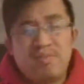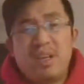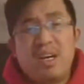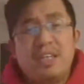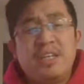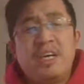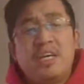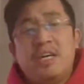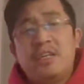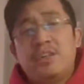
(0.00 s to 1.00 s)
Um,
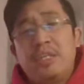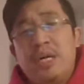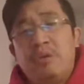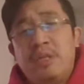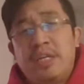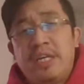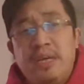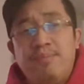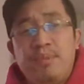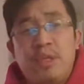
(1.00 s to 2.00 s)
in all honesty,
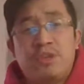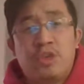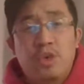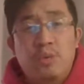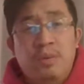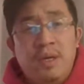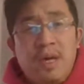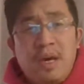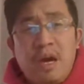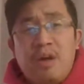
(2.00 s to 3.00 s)
I want to keep the
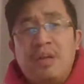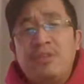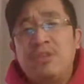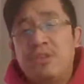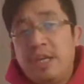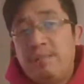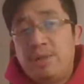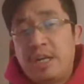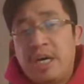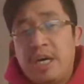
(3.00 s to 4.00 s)
Zoom around the
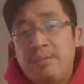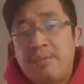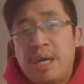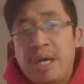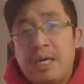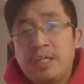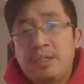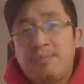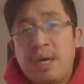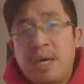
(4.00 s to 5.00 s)
same time
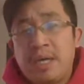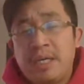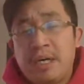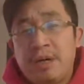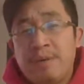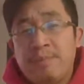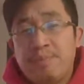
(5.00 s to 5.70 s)
as my